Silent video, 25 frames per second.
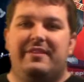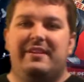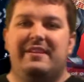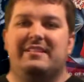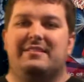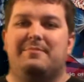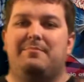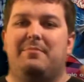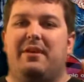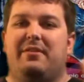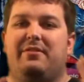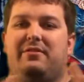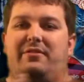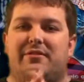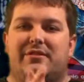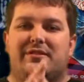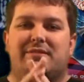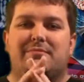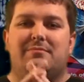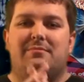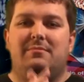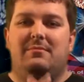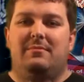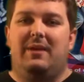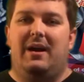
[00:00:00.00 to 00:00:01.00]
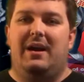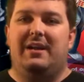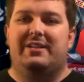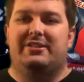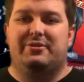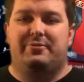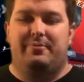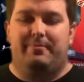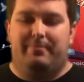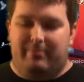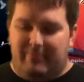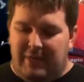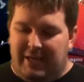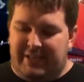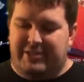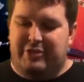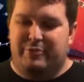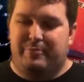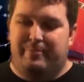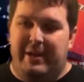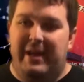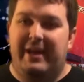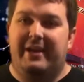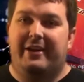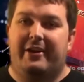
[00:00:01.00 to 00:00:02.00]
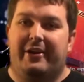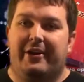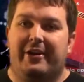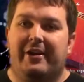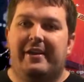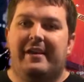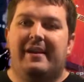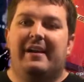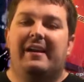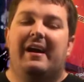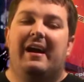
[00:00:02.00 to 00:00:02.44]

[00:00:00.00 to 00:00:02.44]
This month looks much, much better.